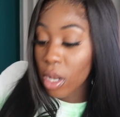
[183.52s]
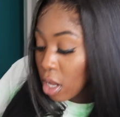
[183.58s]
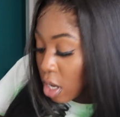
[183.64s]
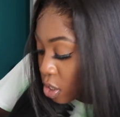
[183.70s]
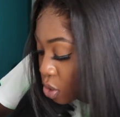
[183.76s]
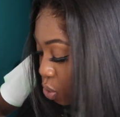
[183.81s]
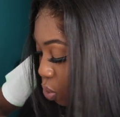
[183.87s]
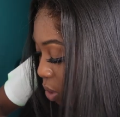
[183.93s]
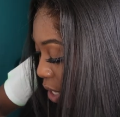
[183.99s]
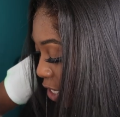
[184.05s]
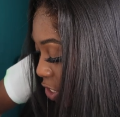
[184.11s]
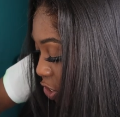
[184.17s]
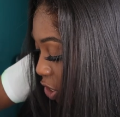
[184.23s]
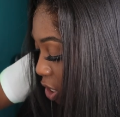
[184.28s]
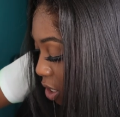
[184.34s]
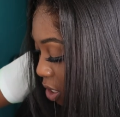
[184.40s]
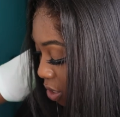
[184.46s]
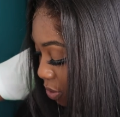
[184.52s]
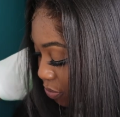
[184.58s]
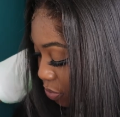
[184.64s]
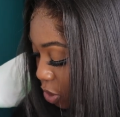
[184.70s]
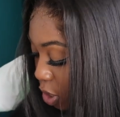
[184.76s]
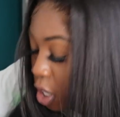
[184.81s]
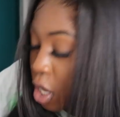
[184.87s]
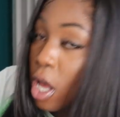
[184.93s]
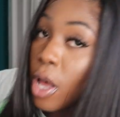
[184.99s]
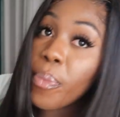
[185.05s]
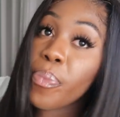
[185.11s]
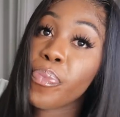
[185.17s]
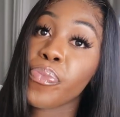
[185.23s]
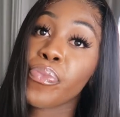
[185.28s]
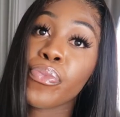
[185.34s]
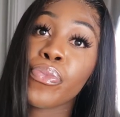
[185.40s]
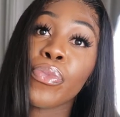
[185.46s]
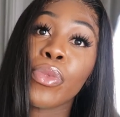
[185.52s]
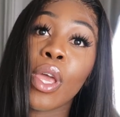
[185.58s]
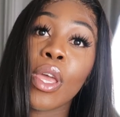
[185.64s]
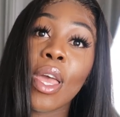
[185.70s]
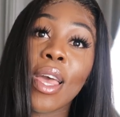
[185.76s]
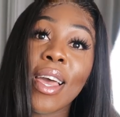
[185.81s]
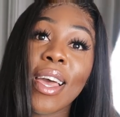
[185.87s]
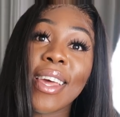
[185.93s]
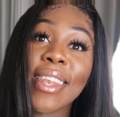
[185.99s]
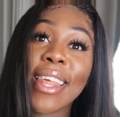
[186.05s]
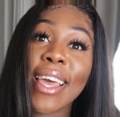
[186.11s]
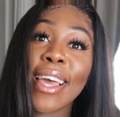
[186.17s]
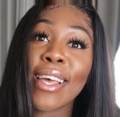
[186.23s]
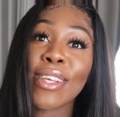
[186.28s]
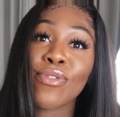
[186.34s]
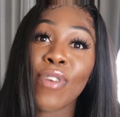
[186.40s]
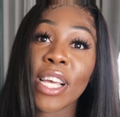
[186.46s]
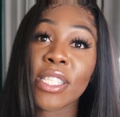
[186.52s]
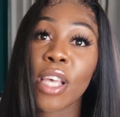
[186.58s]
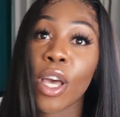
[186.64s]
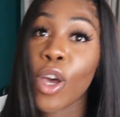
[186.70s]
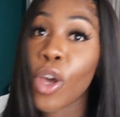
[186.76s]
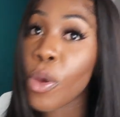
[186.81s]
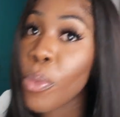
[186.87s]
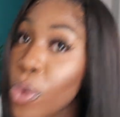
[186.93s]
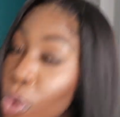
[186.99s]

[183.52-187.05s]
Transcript: last haul actually. There's Rice at Home